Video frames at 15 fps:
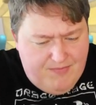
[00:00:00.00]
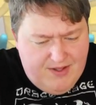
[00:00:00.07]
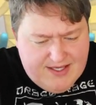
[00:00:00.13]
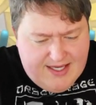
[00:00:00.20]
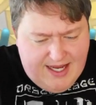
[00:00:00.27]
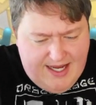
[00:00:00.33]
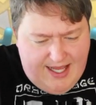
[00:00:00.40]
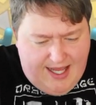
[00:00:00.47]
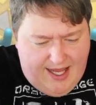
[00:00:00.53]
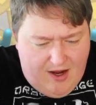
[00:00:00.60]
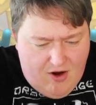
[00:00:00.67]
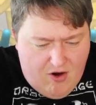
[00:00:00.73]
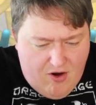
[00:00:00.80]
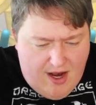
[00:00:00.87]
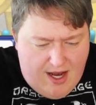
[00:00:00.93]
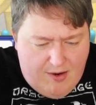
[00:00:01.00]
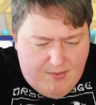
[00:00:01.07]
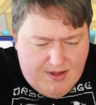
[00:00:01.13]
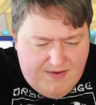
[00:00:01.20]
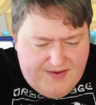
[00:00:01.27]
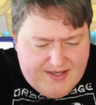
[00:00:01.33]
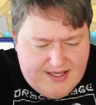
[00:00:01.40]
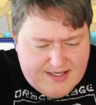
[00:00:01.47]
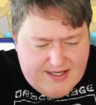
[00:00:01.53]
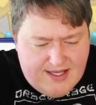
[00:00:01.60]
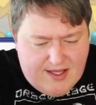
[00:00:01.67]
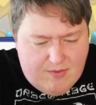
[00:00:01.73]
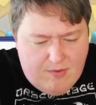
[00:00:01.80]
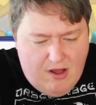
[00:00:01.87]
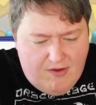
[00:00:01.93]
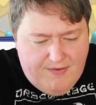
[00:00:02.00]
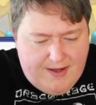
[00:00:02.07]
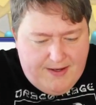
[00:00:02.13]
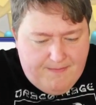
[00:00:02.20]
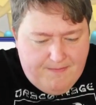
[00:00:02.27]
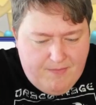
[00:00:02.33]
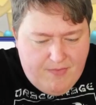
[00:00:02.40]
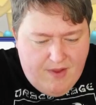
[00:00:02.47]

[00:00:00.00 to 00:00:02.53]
This kid here, I don't believe he says anything relevant.